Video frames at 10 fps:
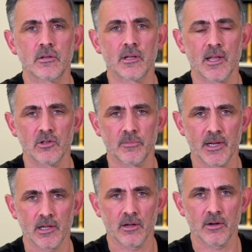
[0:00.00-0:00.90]
again, you'll be
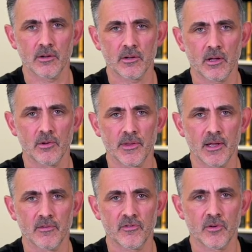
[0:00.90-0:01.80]
able to go on
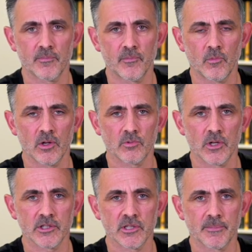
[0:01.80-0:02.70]
there for
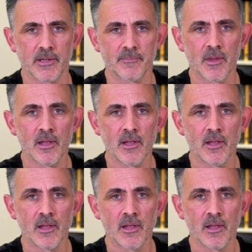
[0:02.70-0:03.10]
worldwide shipping.